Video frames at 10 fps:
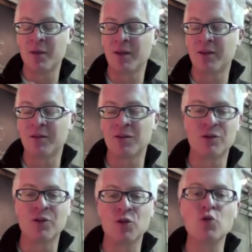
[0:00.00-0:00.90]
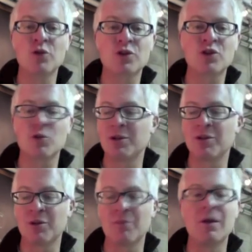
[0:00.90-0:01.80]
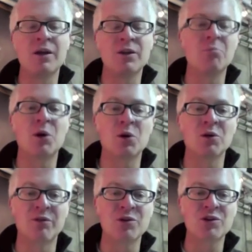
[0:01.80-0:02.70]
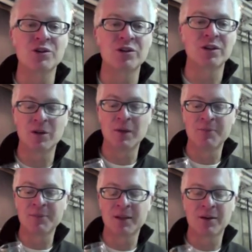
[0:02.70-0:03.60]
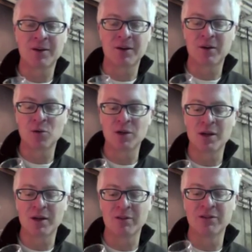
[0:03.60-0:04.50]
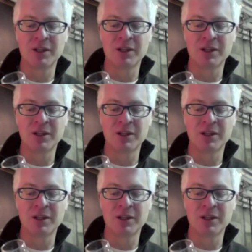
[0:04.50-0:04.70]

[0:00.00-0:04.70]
And the newness will be the barreled version, and we have,